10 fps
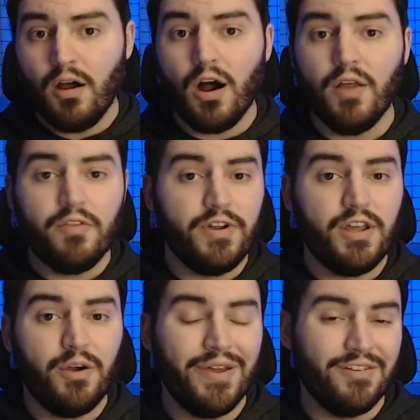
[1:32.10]
on the
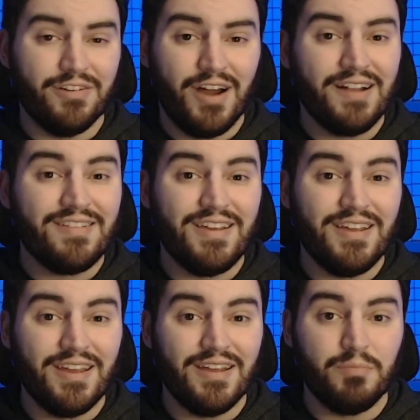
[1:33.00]
video, and they're not
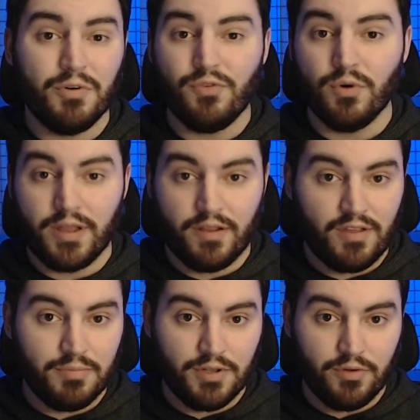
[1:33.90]
seeing it before it gets
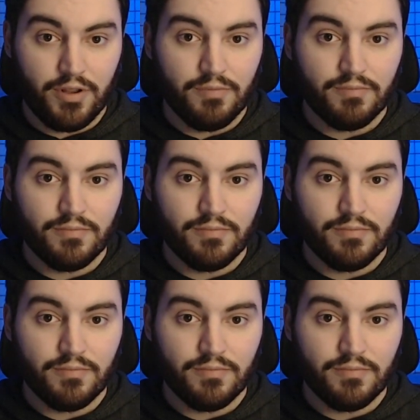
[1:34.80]
uploaded.